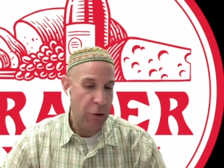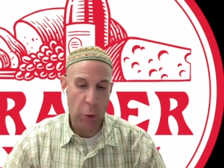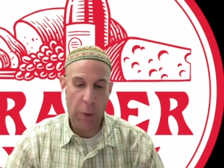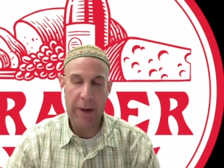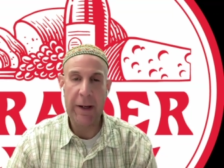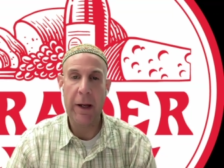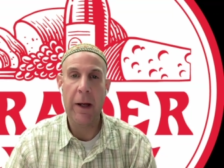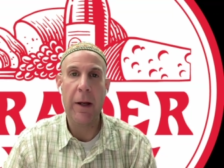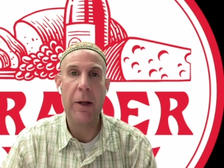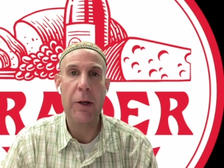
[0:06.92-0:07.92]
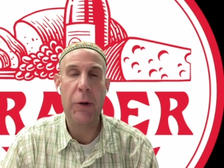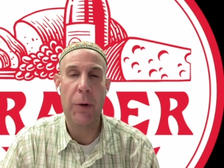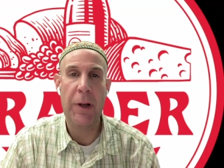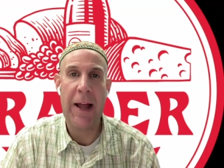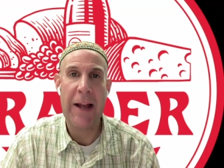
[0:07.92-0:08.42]
enjoying
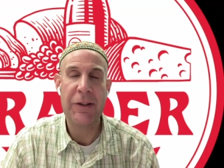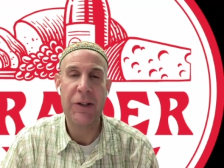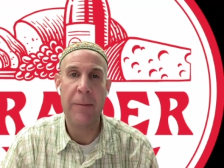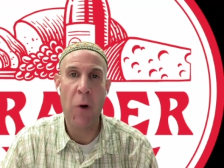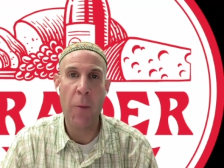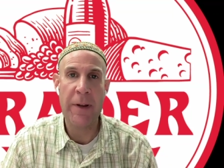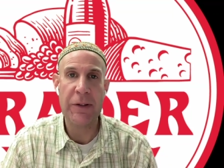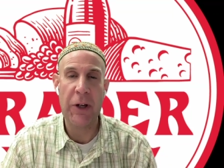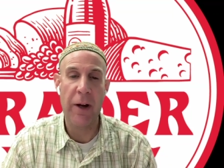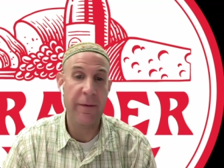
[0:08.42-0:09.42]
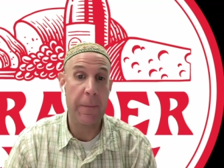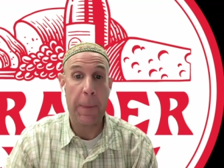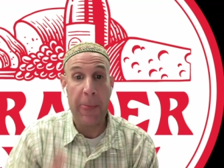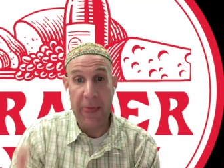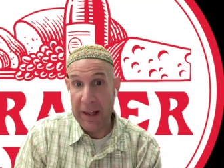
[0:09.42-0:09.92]
your last moments of
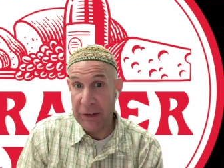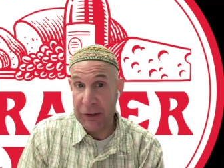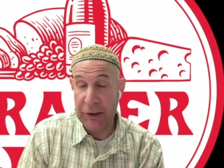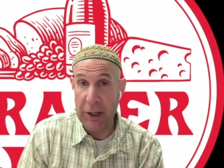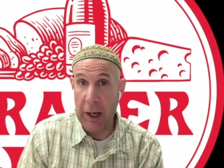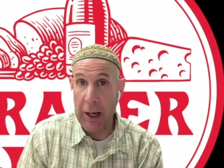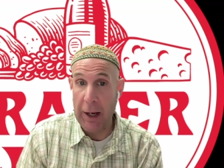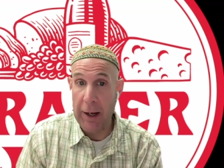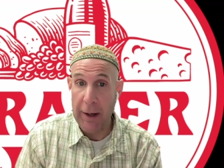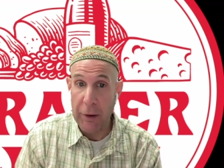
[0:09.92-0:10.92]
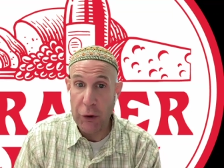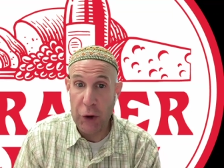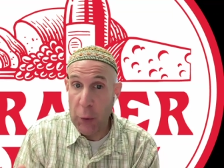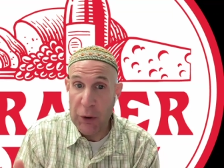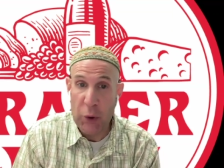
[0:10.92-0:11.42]
this
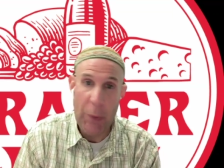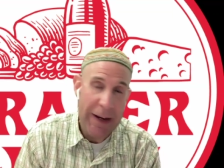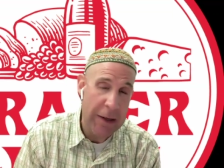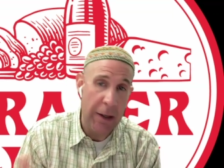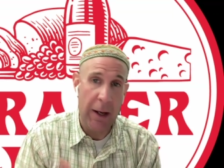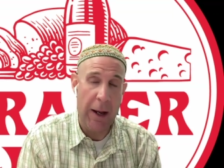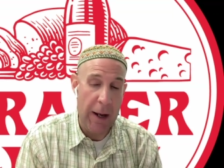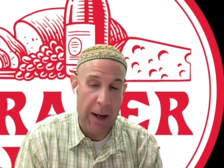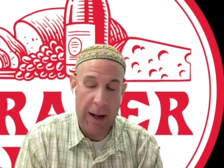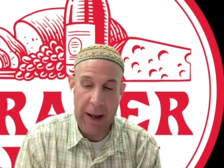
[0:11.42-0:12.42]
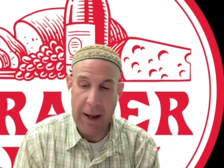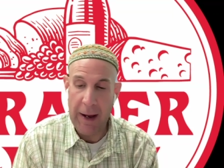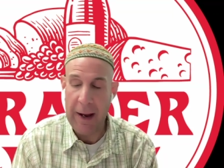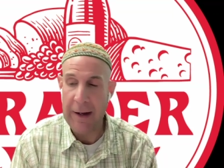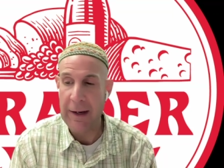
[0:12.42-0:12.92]
Jewish week,
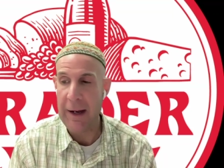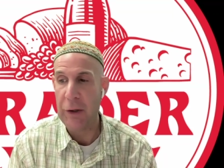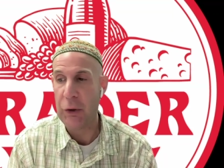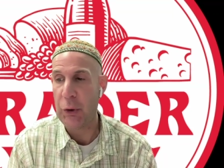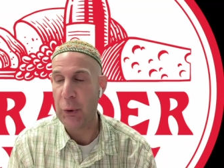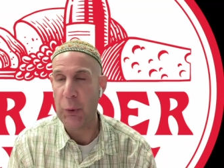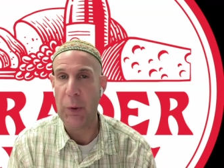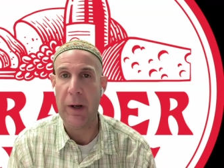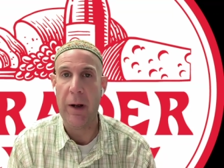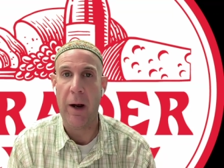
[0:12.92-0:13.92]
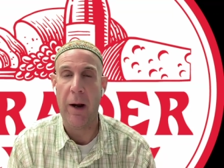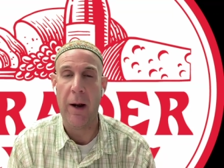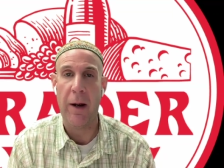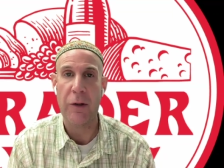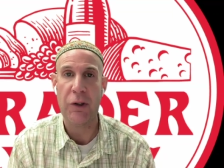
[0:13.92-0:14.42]
heading into
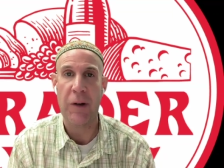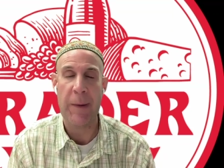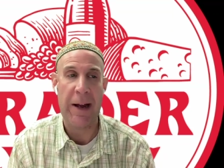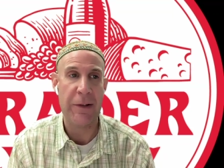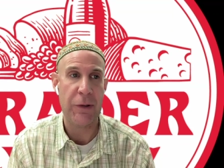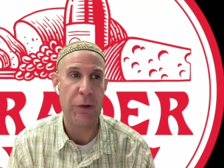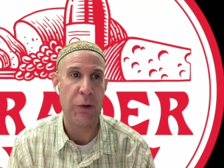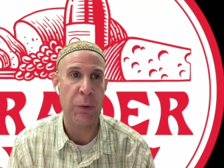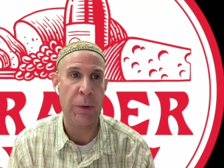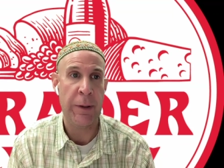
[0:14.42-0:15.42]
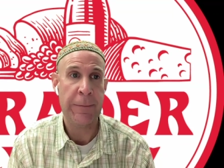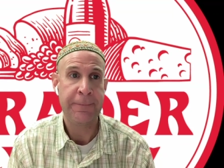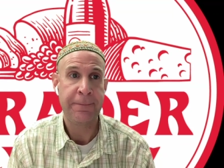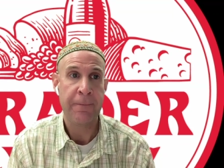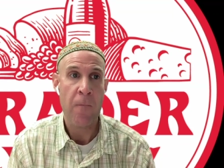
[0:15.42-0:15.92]
Shabbat soon.
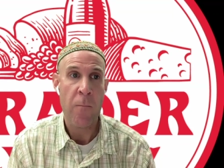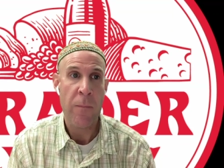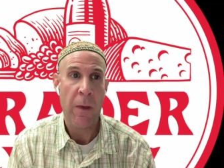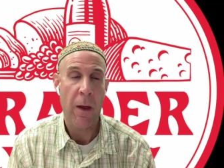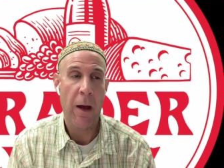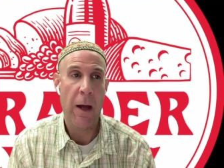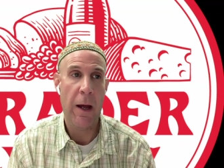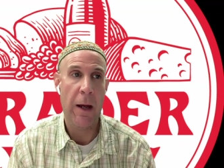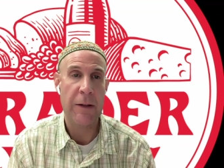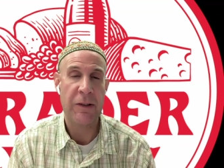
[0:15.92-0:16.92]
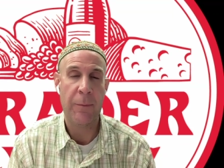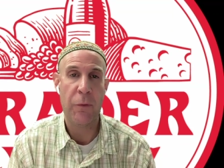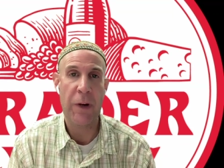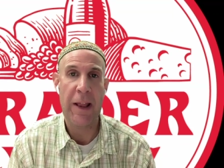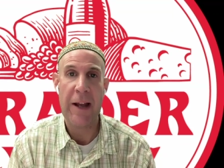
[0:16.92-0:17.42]

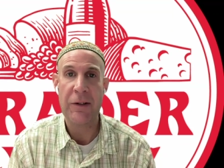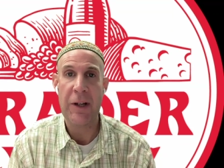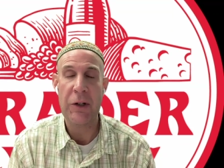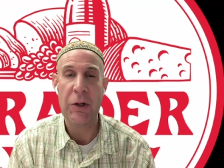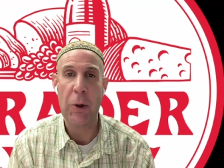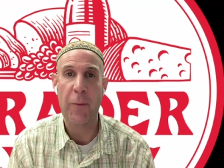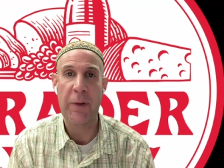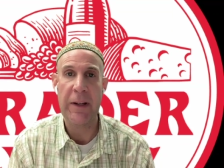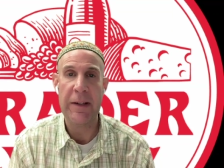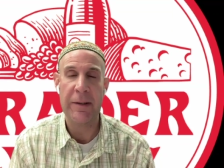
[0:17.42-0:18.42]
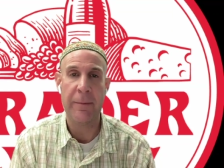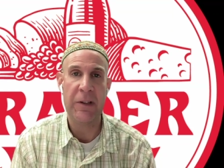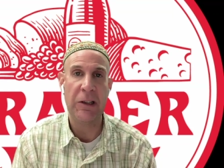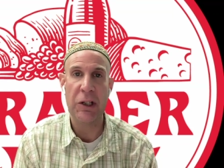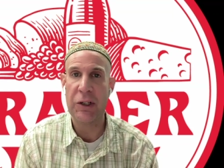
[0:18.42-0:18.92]
Some relaxation, hopefully, some
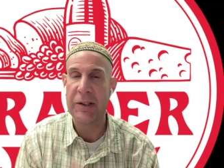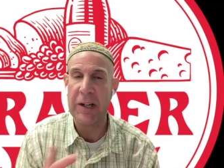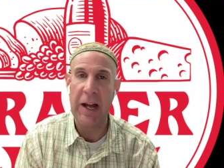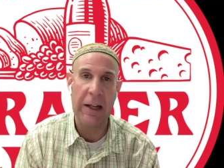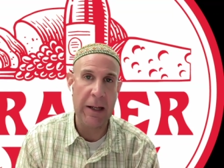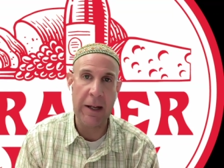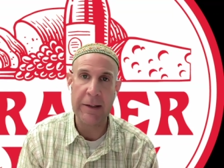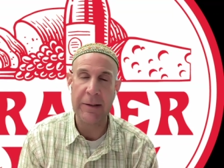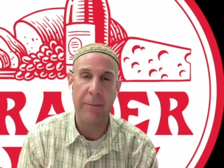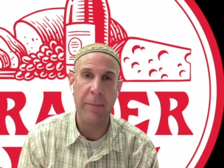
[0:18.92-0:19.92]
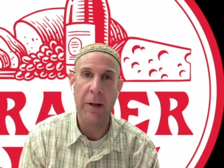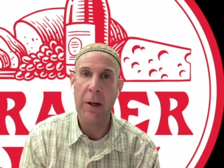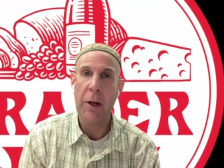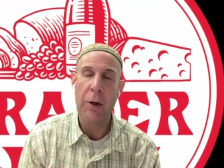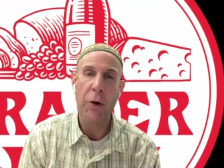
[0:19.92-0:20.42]
delicious challah, some
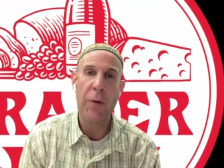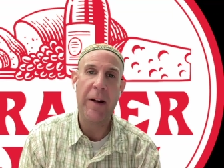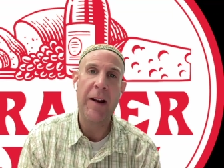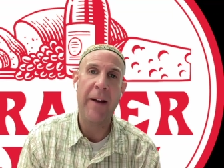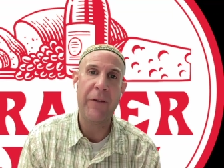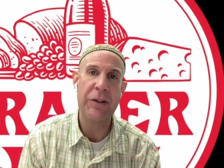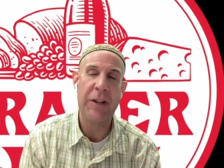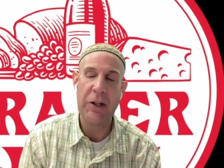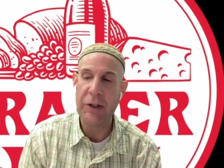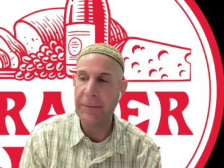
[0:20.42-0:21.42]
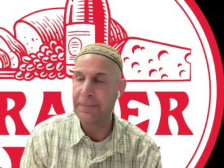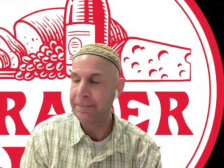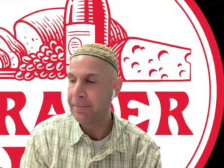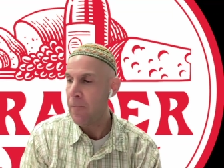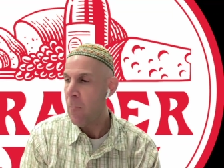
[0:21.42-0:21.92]
great conversation.